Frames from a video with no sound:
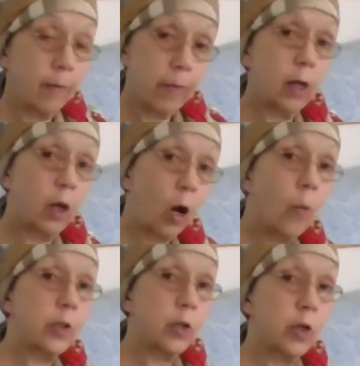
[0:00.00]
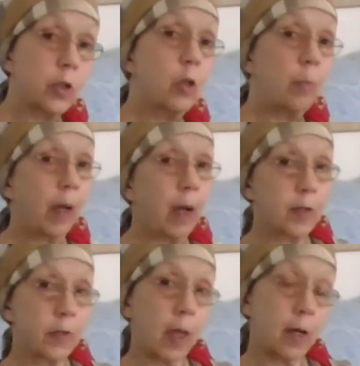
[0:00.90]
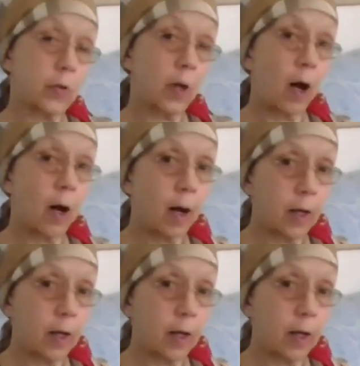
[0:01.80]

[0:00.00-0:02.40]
they know what to do because they saw